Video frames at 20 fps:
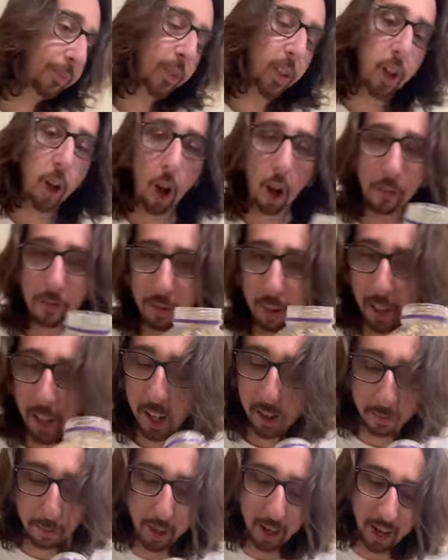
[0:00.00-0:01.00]
God
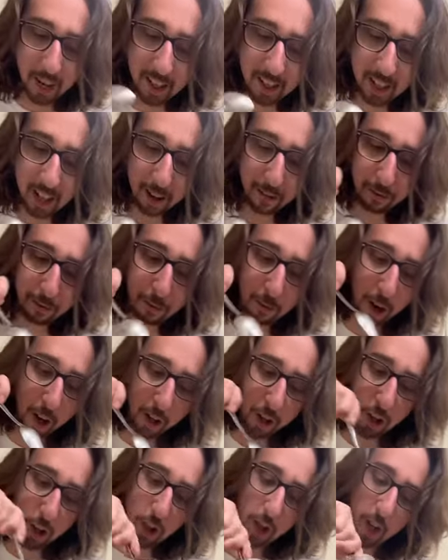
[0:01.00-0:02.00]
forgive me, I didn't have
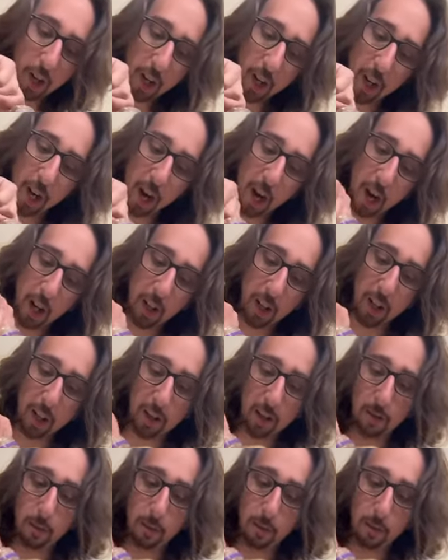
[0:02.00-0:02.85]
fresh uh, garlic.